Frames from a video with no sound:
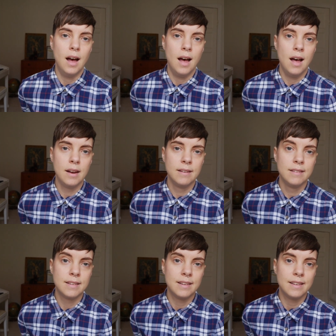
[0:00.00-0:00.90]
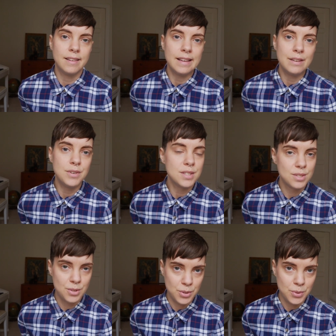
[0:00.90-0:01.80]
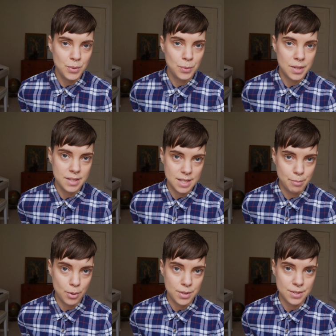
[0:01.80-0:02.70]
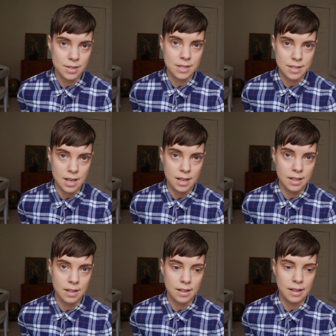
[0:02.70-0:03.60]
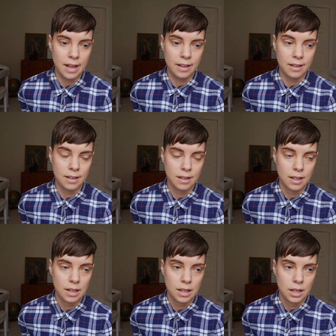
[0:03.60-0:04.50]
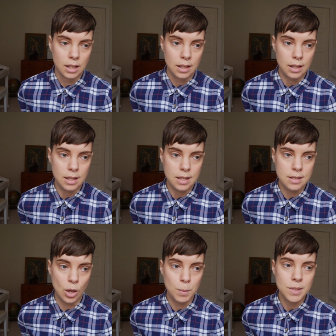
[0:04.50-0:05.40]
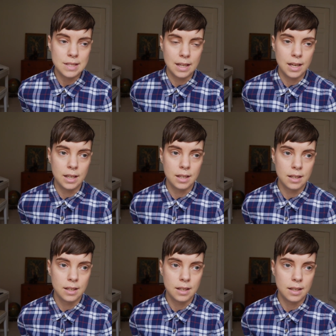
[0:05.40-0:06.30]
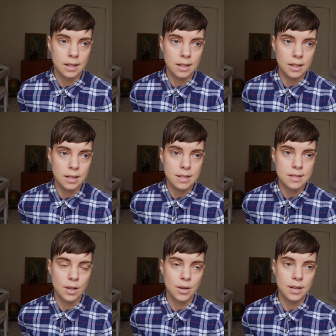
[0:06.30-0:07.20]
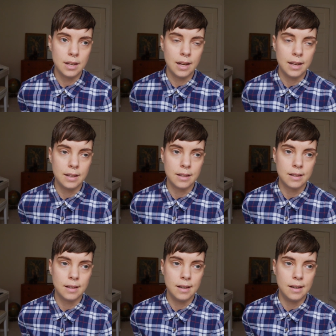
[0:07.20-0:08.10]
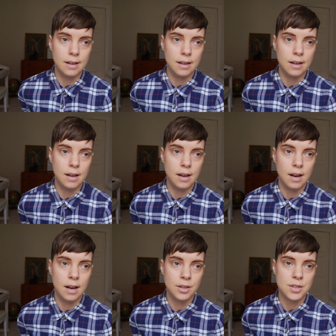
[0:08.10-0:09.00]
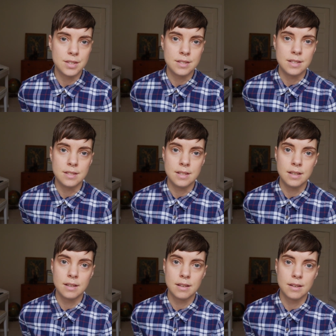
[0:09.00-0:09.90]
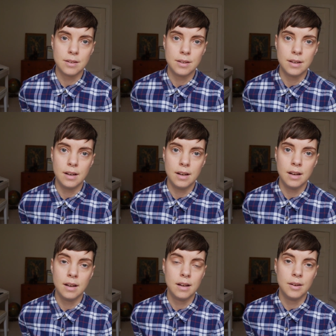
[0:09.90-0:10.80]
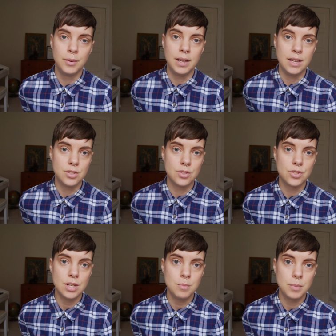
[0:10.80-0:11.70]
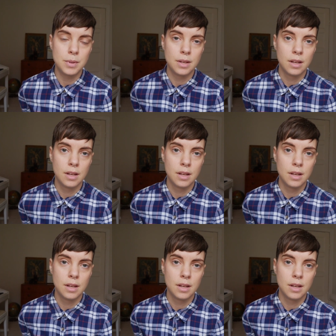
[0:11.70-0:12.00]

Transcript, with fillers: and if it's true what these boys are saying then it's almost like he started like a narcissistic uh, relationship